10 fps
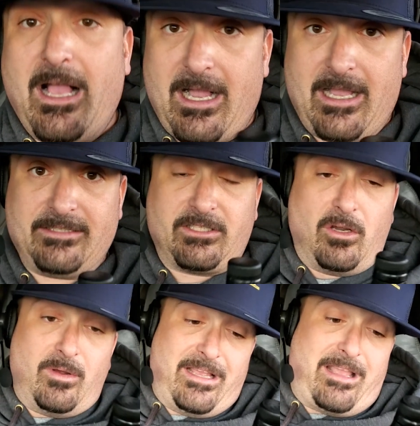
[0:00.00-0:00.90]

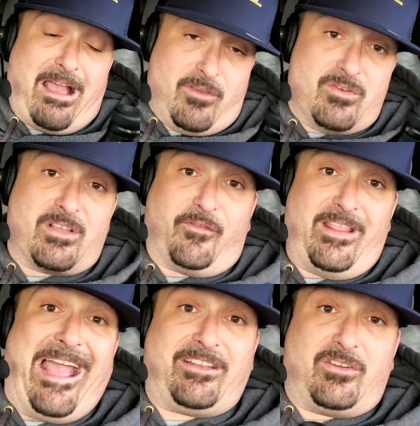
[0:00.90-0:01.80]
I've used it for
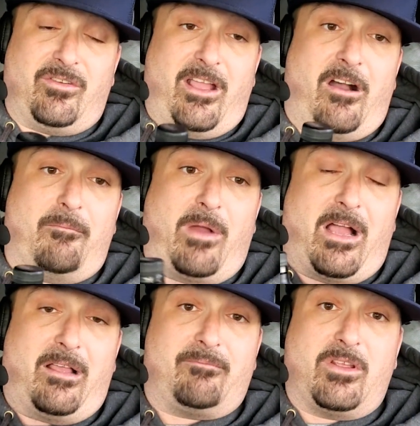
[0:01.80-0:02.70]
that too, to help
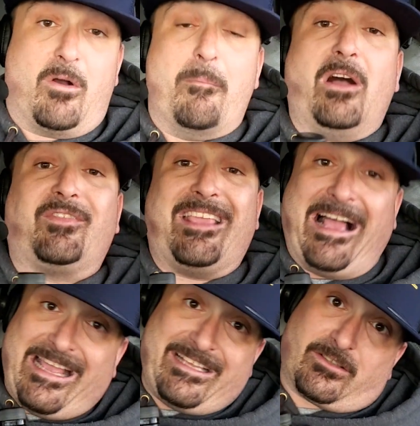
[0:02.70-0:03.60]
melt the
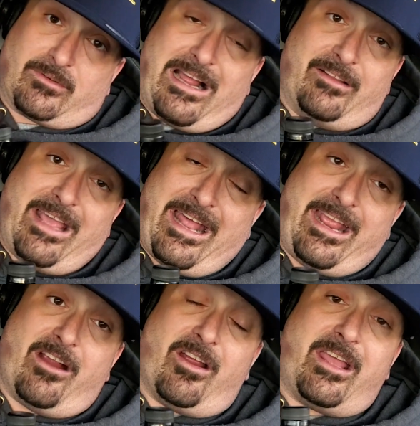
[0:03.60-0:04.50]
ice around that
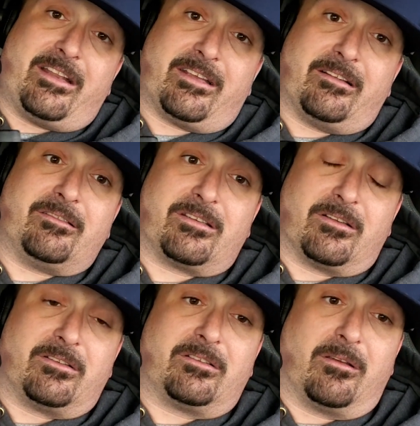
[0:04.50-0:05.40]
area
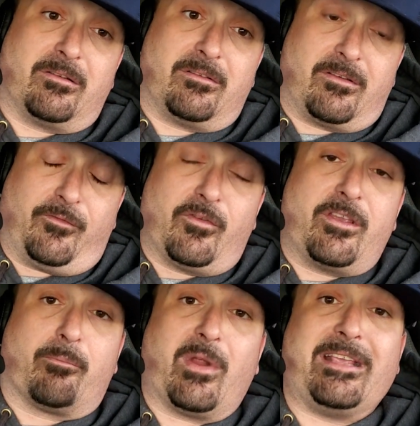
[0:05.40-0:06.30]
to free
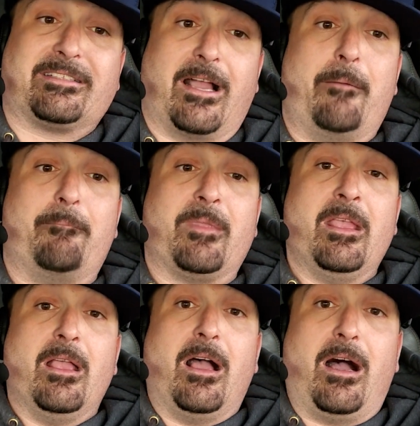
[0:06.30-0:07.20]
your brakes up.
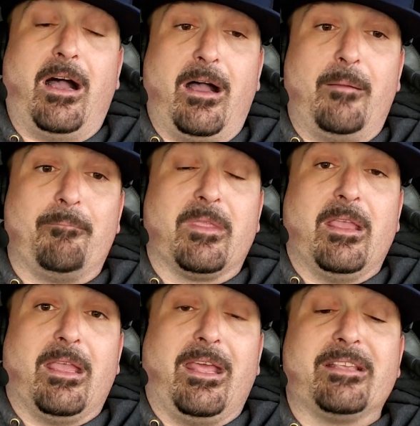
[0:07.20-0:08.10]
Um,
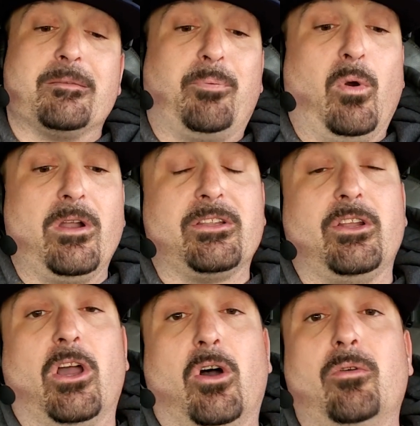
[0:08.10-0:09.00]
it is important to
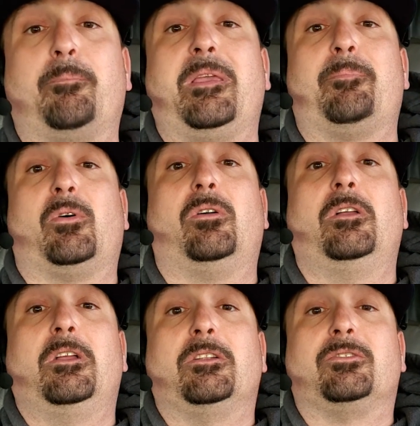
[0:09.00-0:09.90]
note, people,
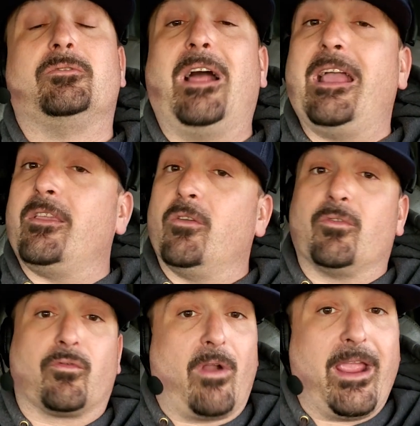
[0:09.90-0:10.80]
do not
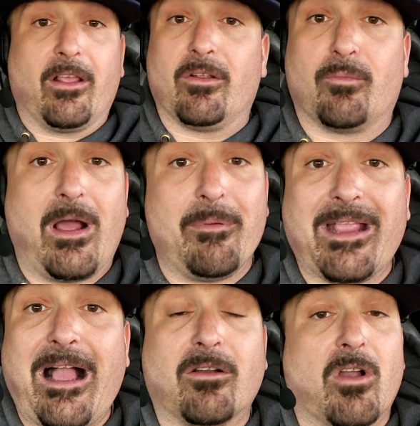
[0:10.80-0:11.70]
use regular
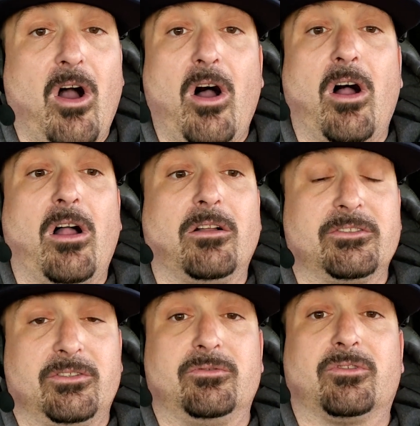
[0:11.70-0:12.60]
rubbing alcohol
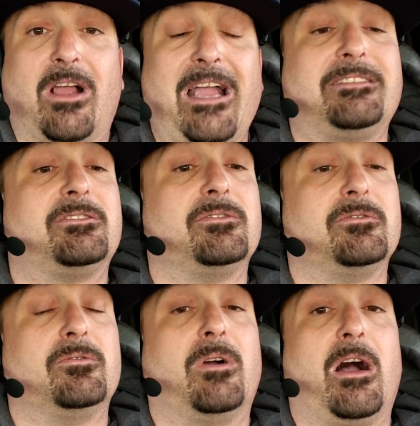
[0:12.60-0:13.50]
to try
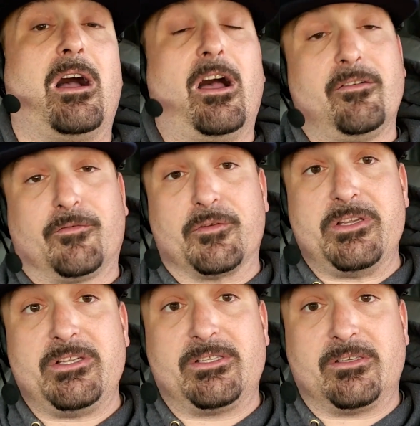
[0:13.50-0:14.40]
to
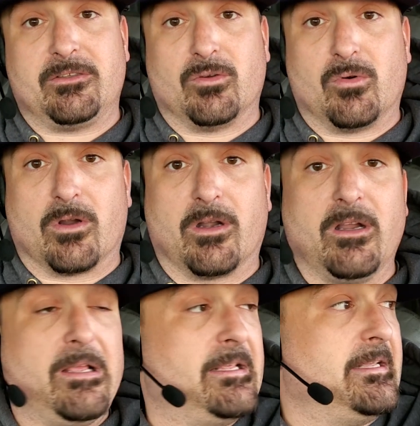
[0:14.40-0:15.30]
unfreeze your
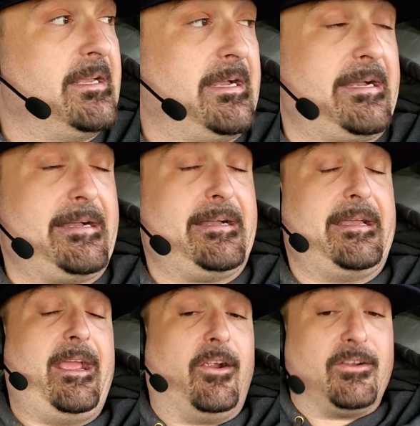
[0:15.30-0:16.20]

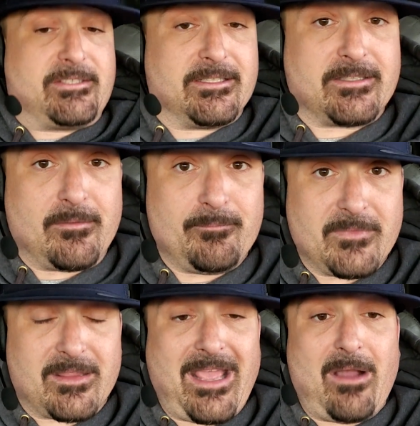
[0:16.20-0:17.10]
air system.
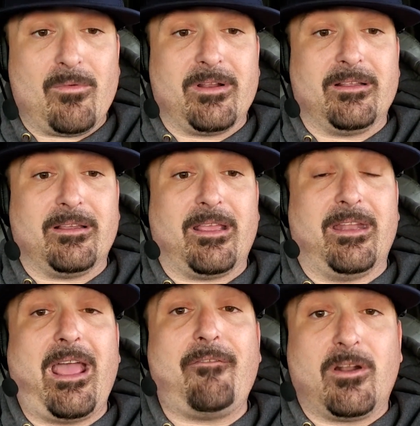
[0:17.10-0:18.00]
That would
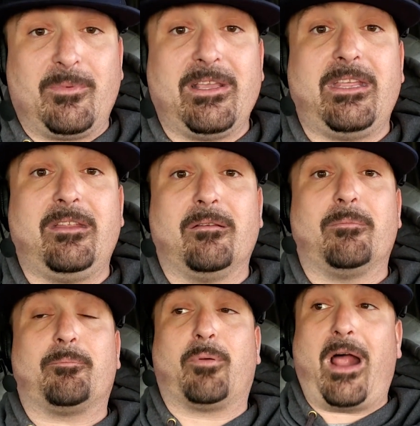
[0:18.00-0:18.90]
inevitably
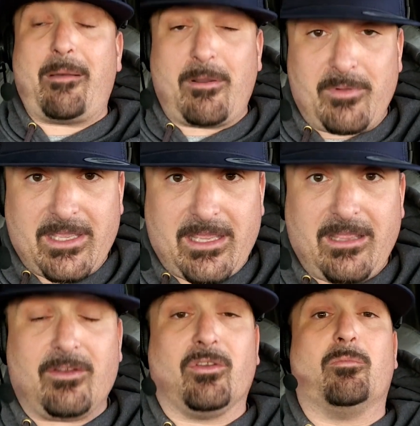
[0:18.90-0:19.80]
probably
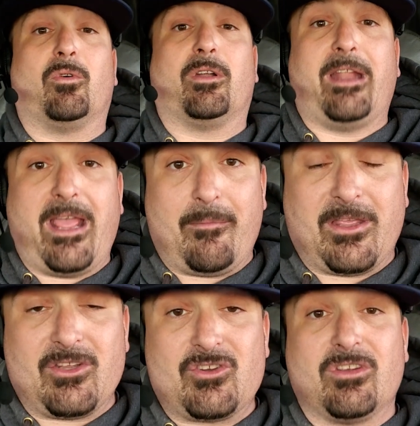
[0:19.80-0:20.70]
do more
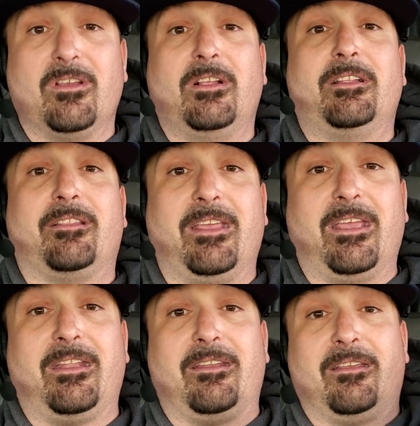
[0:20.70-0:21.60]
damage
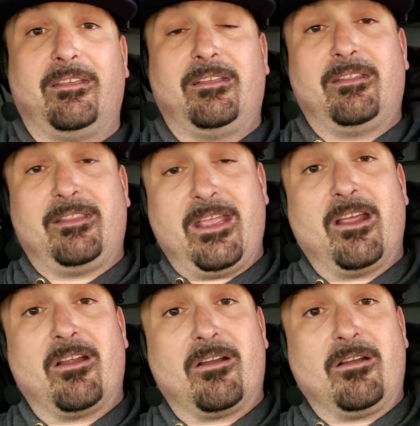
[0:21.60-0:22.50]
than the
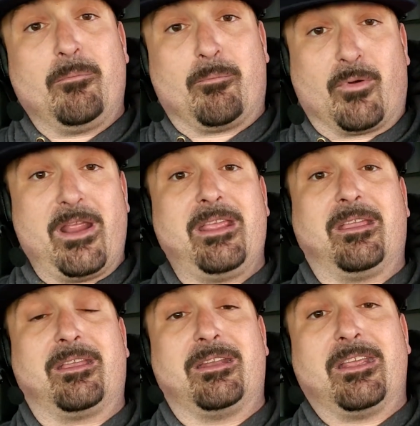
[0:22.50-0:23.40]
air brake
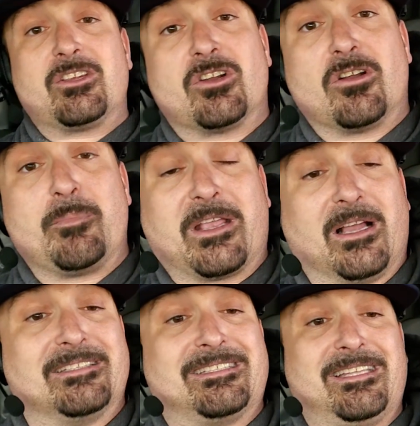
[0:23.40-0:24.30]
conditioner,
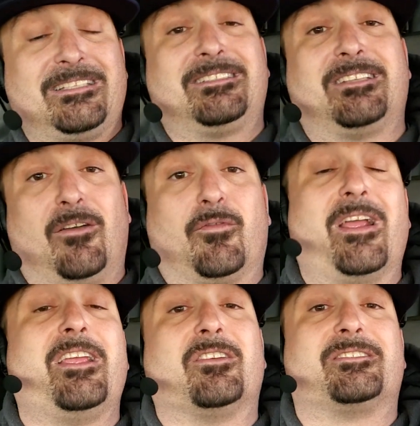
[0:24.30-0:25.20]
because this stuff
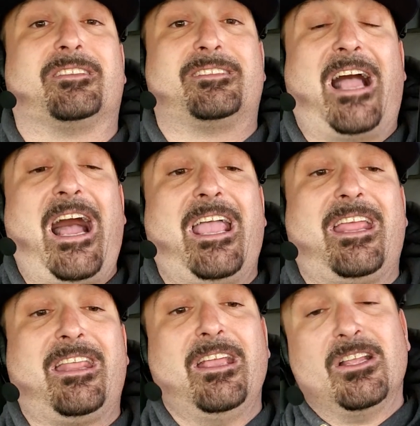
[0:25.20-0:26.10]
right here is
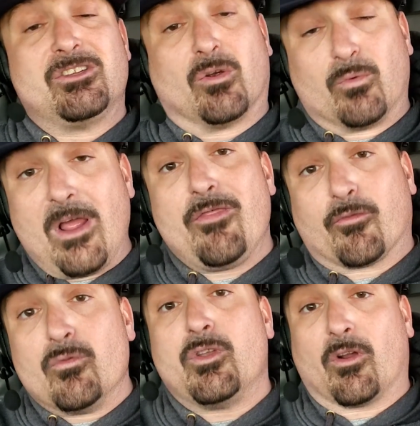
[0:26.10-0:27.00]
designed to run
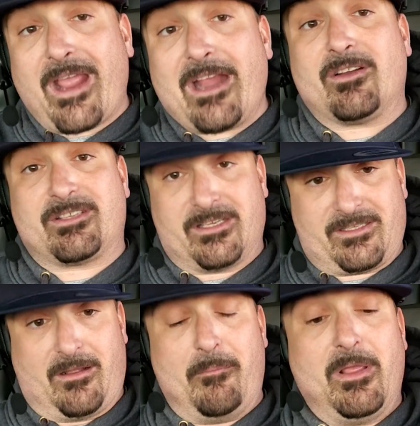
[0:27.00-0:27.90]
through your air
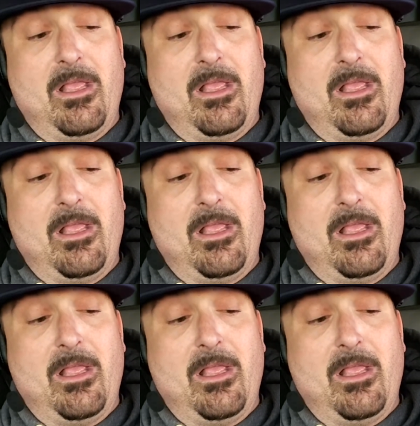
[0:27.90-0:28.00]
system.